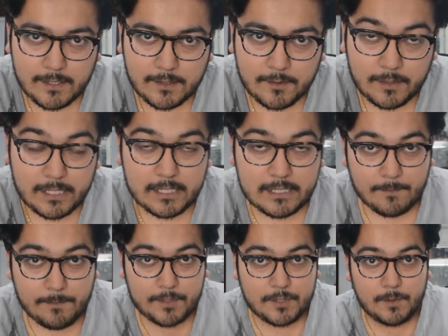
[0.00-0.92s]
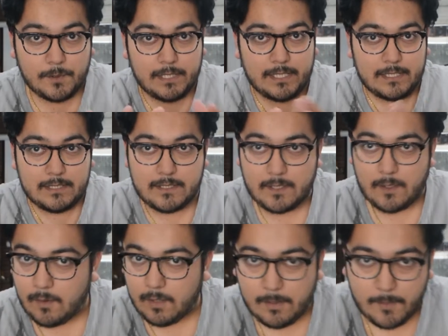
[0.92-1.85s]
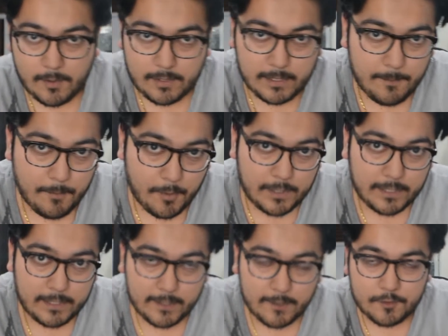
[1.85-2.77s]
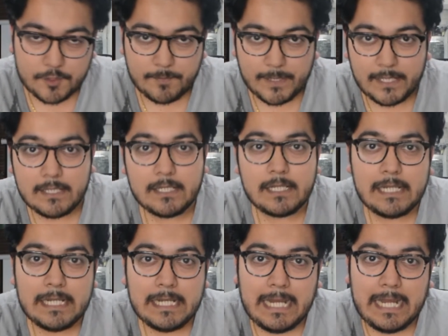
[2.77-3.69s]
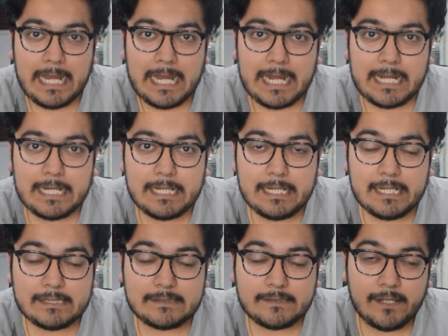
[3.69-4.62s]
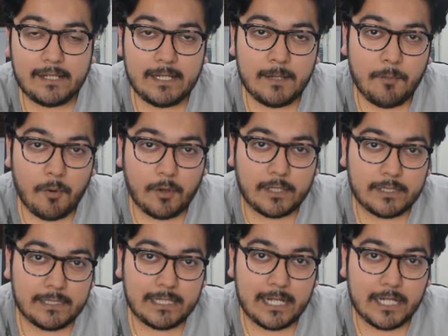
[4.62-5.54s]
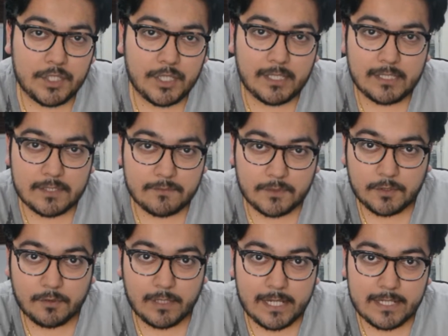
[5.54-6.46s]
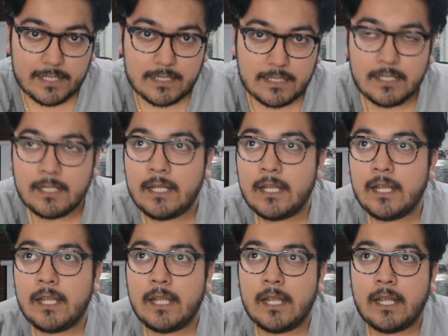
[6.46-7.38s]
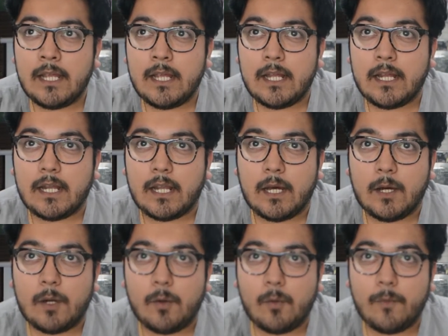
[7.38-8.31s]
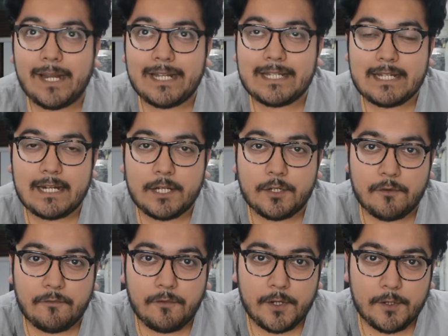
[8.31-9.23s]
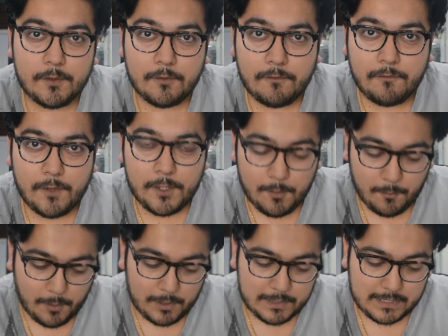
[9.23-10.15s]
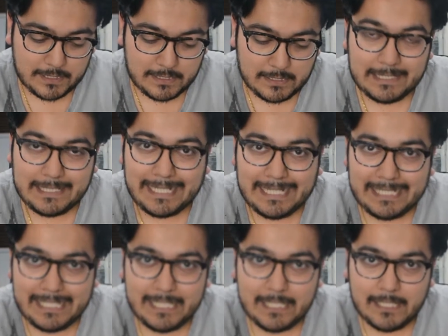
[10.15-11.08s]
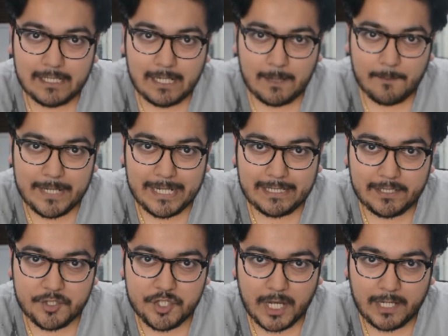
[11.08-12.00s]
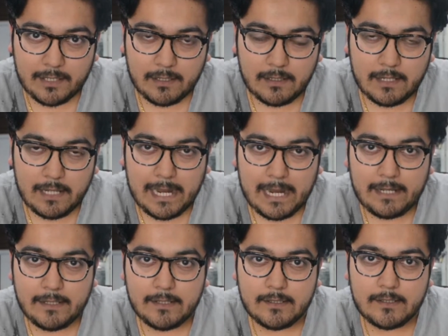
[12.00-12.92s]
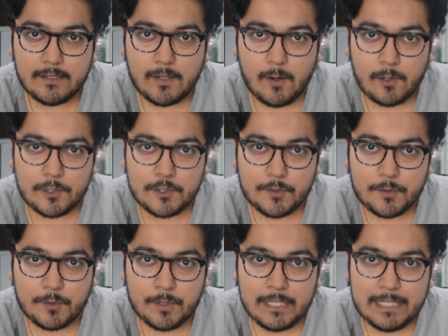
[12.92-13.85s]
today's episode is all about an important announcement and it is really important that i share this with you guys now when i started Tube4You tube for you was a daily updated channel and uh, also